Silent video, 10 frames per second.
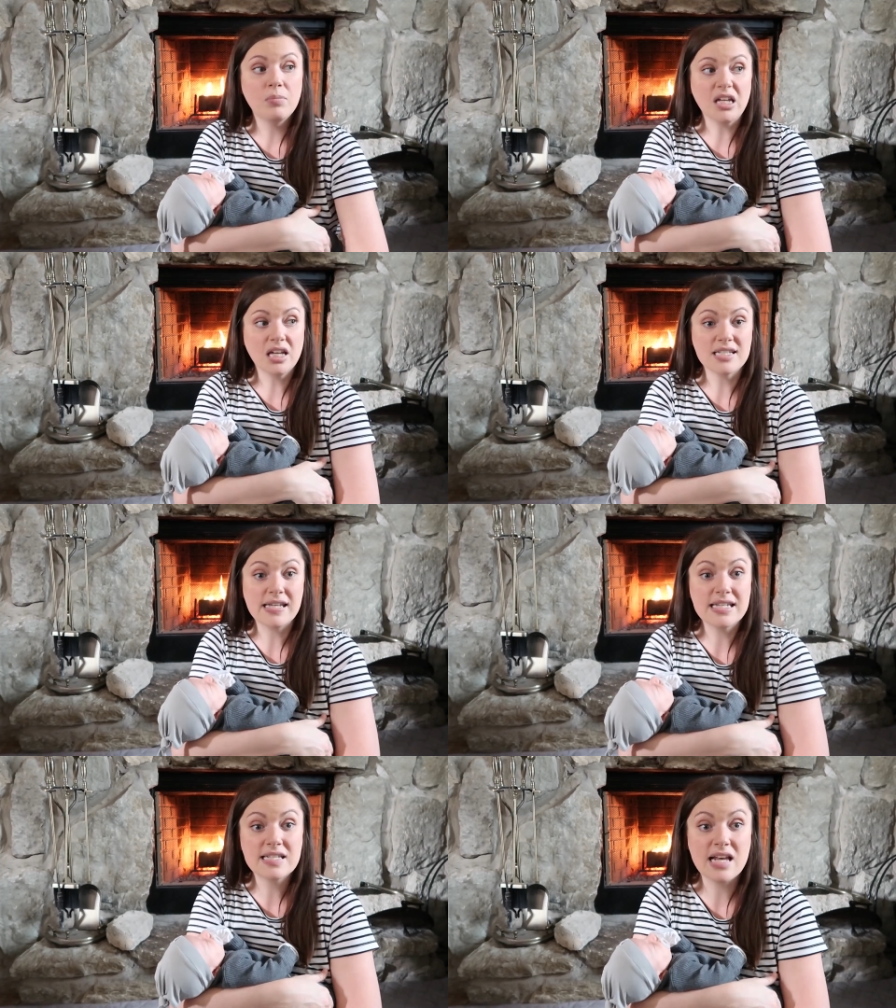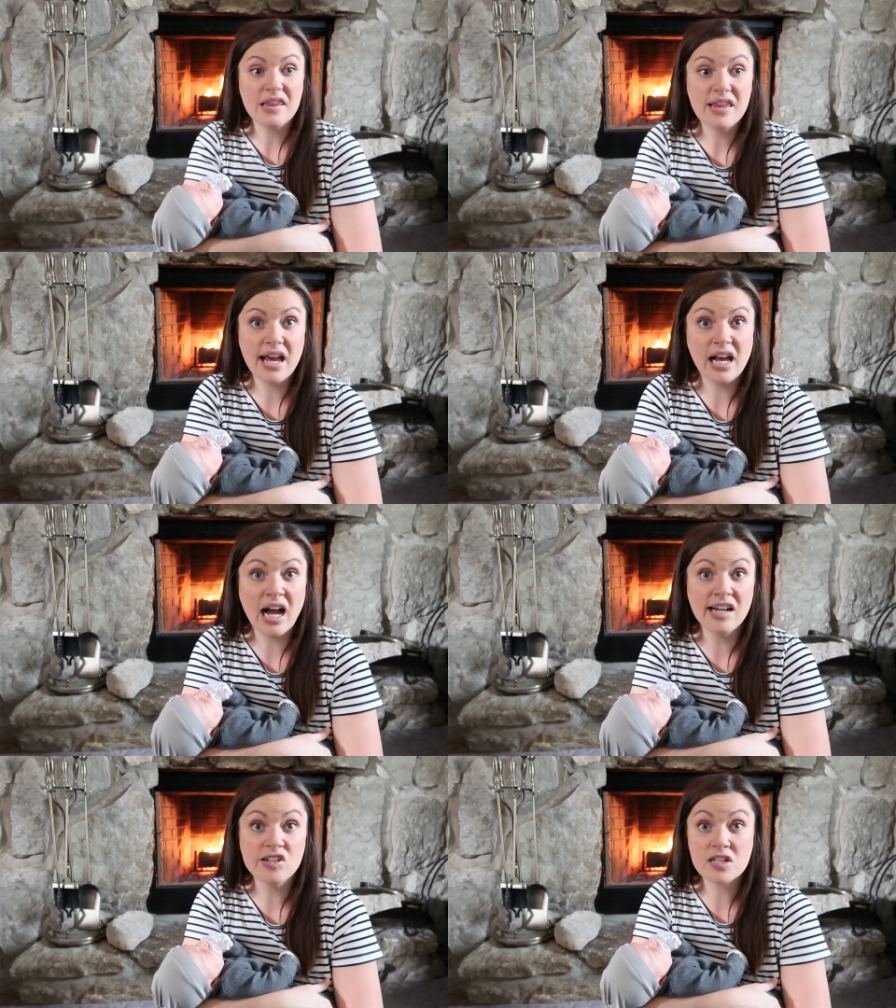because he said that
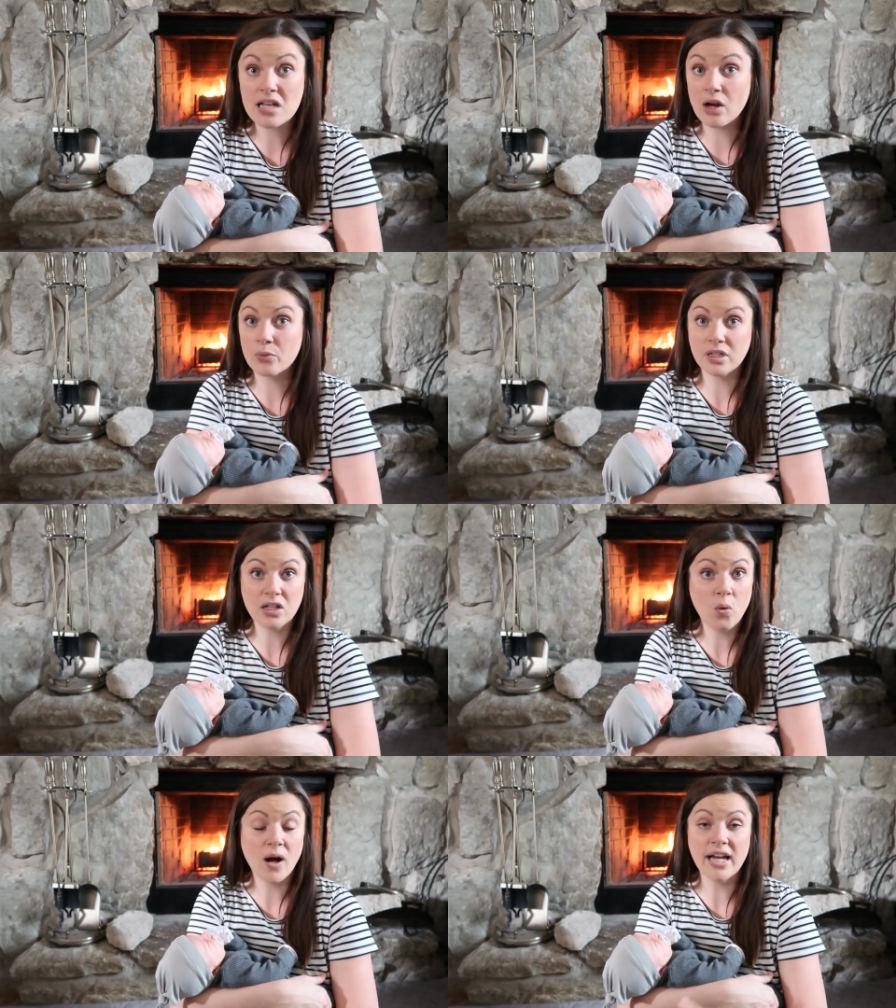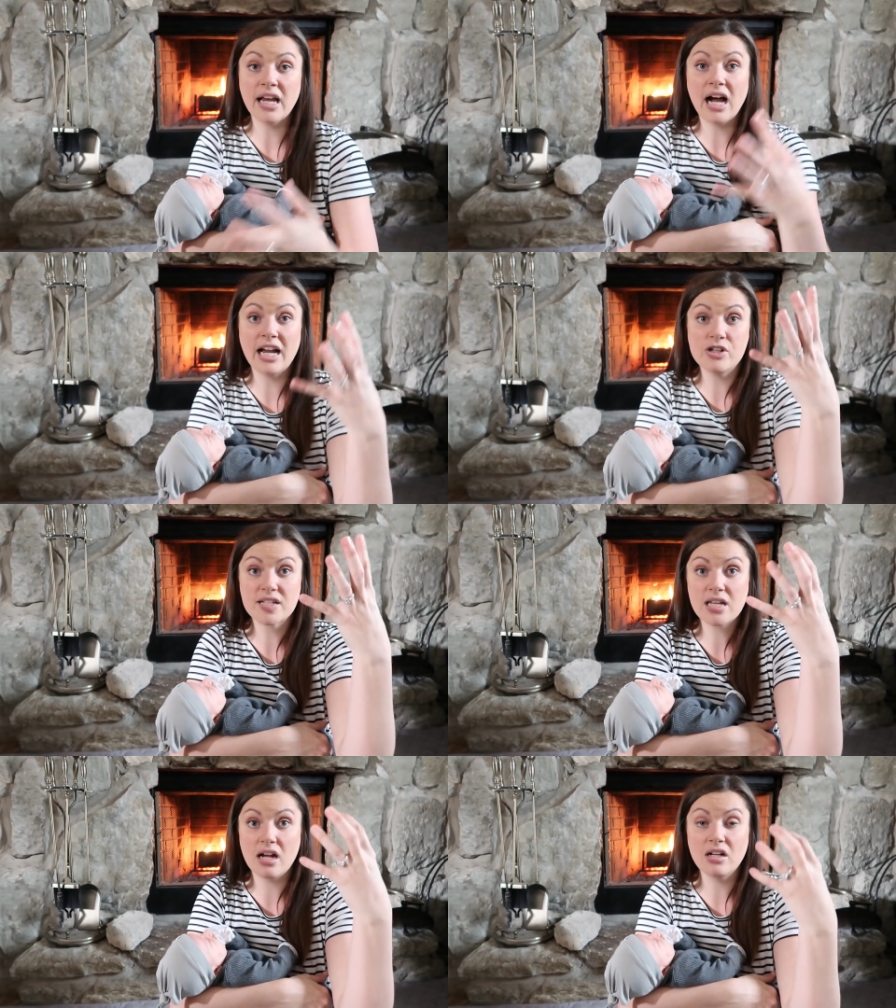I just got really quiet. I
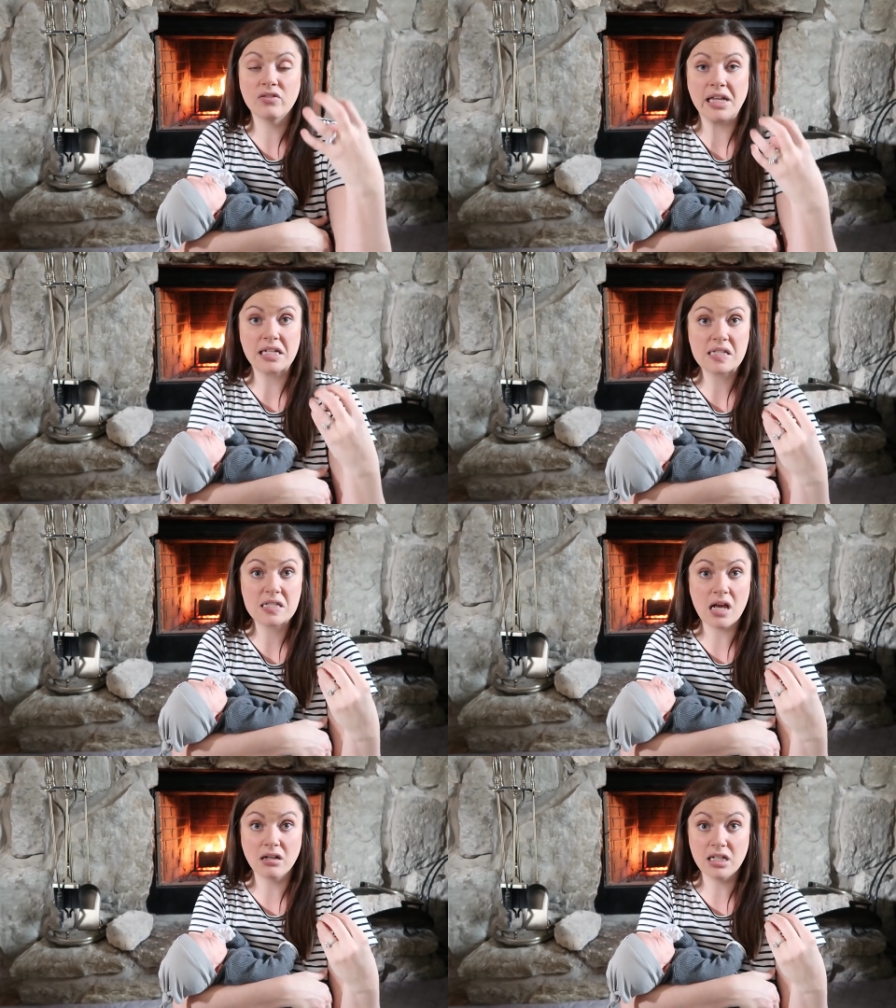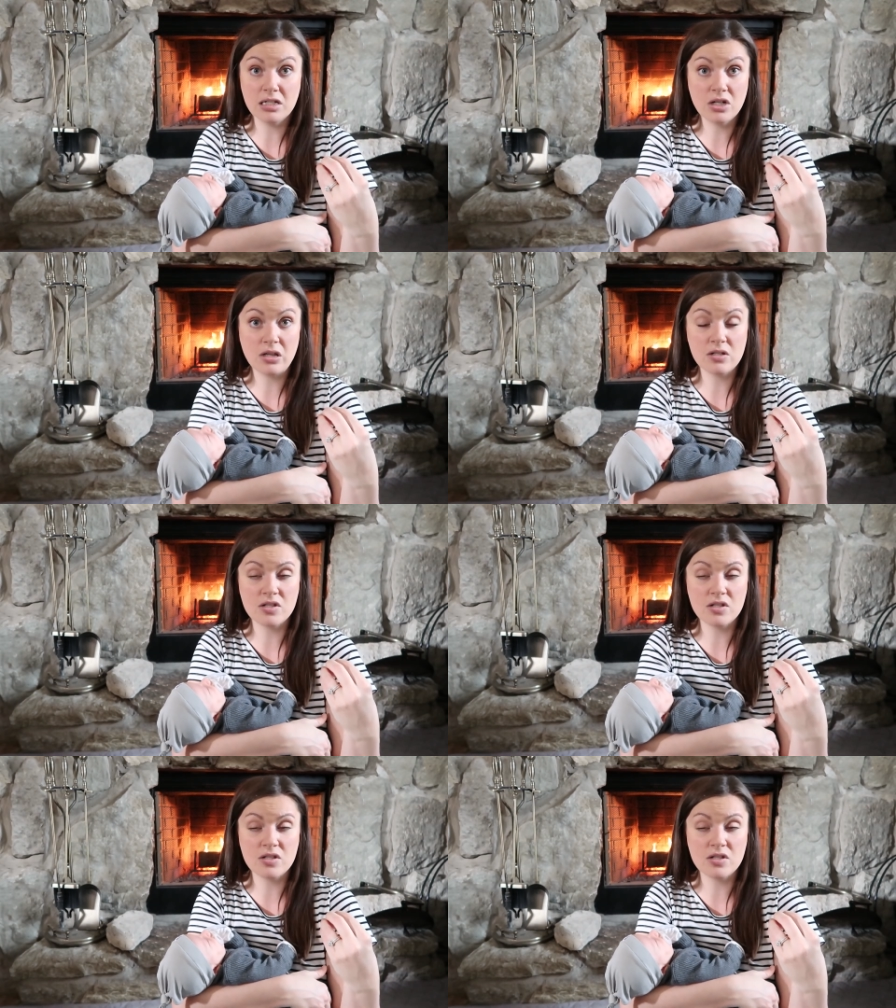just kind of like sunk into the